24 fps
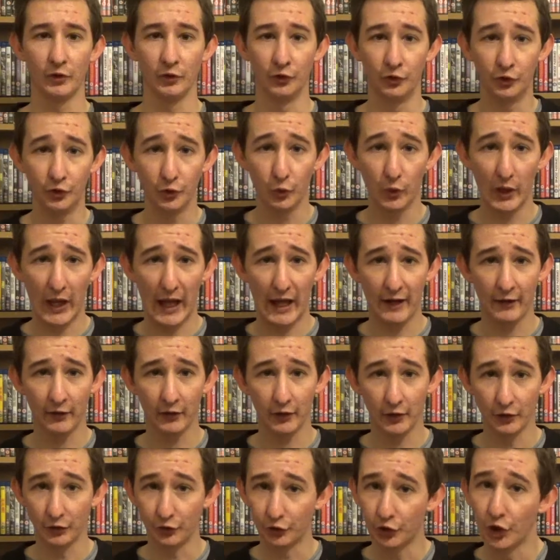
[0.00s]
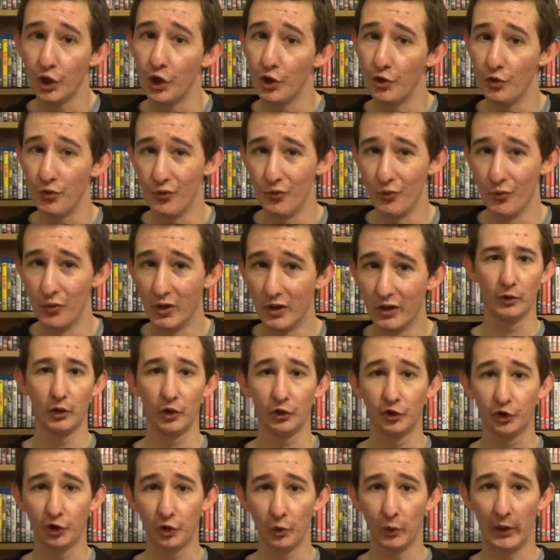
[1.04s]
Zoolander 2.
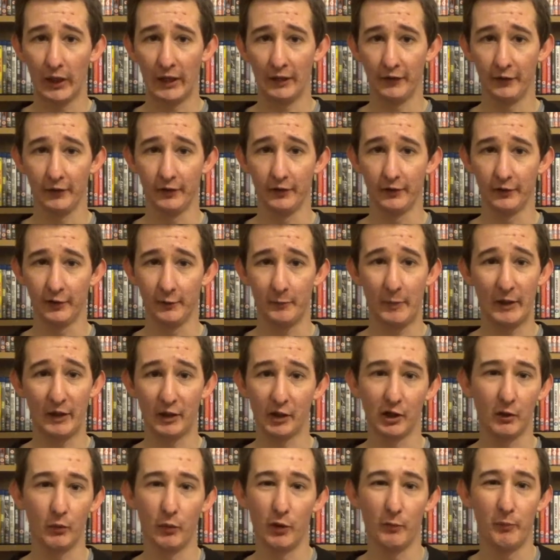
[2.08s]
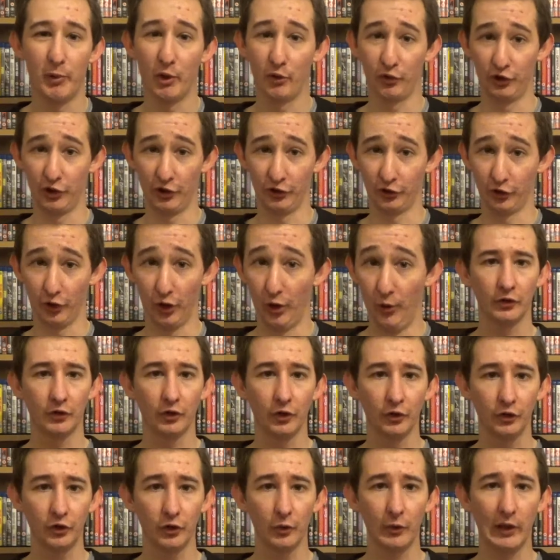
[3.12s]
Or Zoolander, depending on what poster you saw.
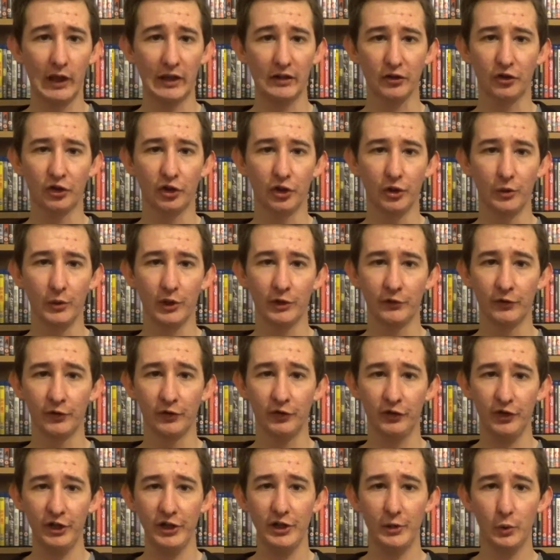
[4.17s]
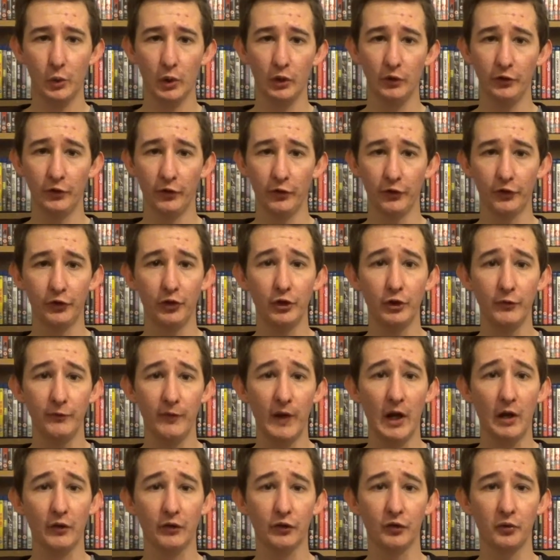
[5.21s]
So Zoolander 2 is a sequel to the
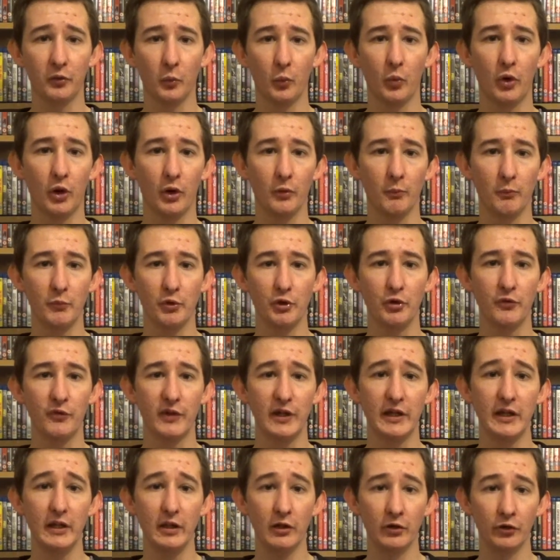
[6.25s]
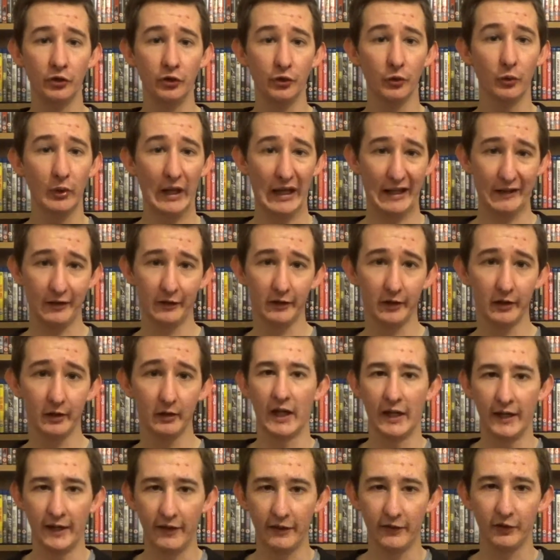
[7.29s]
2001 movie Zoolander.
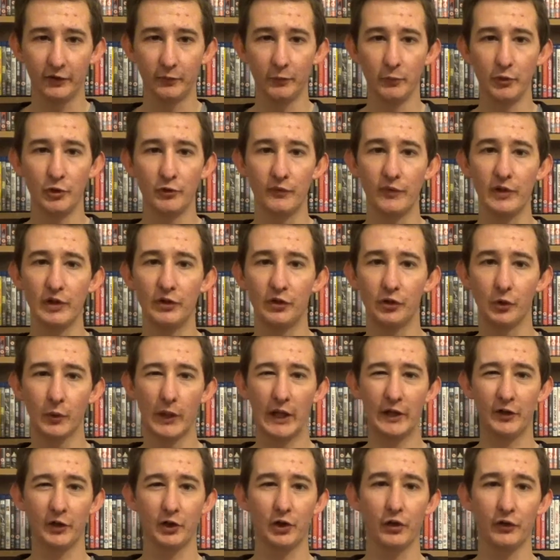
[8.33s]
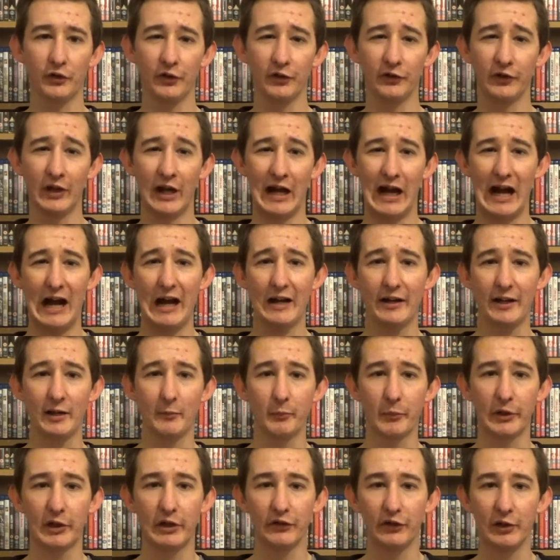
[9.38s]
And in this movie, Zoolander goes into hiding
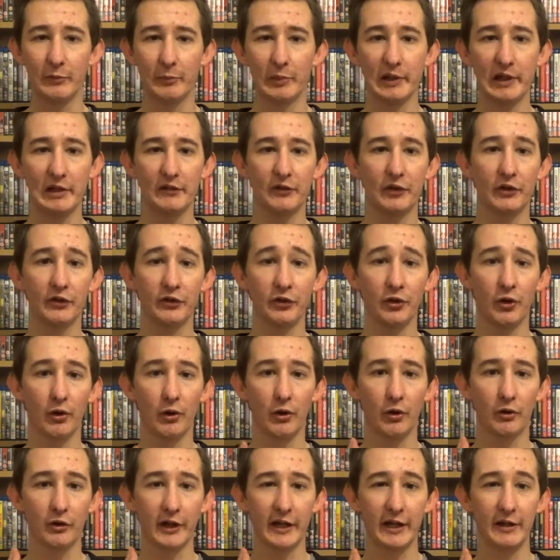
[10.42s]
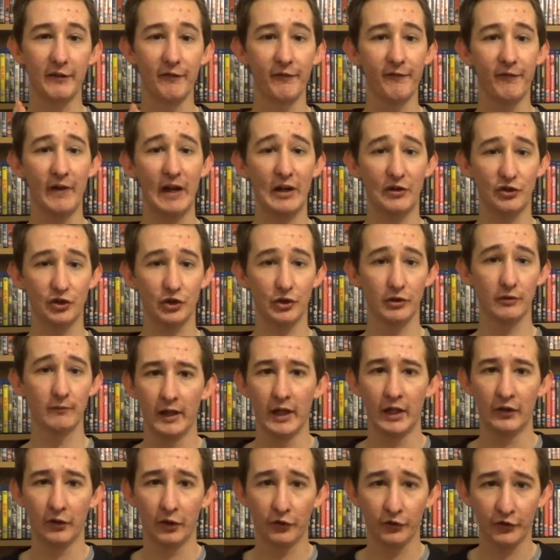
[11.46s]
because he believes he's no longer in fashion.
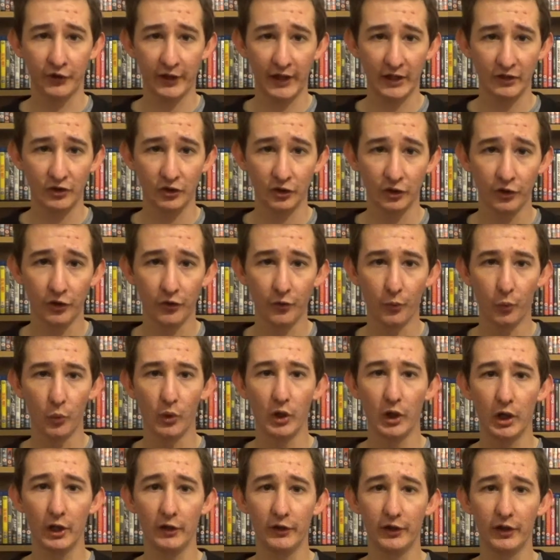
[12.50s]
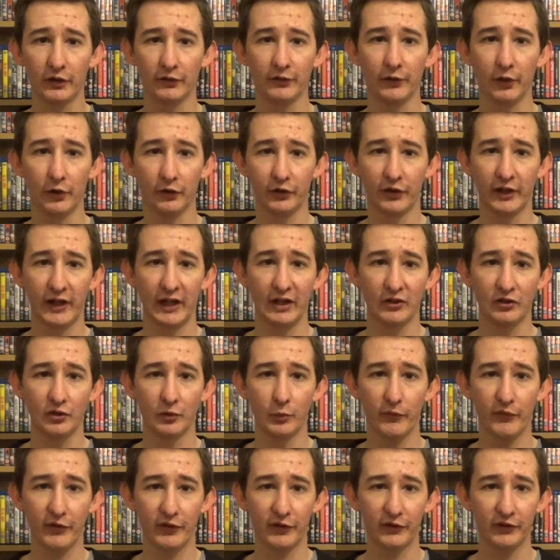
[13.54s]
He has lost connection to the world, he has lost connection
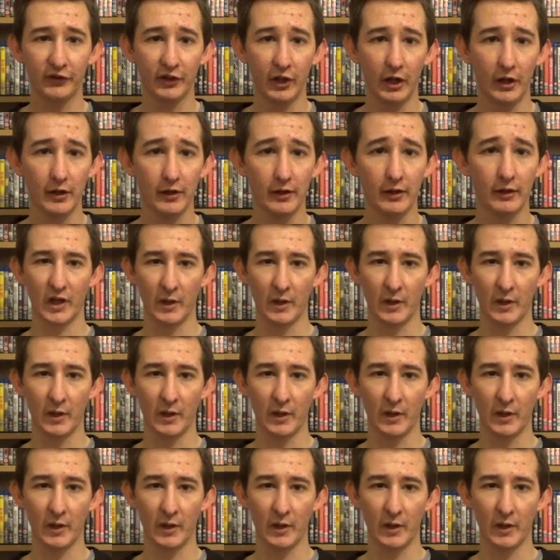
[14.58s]
with his son,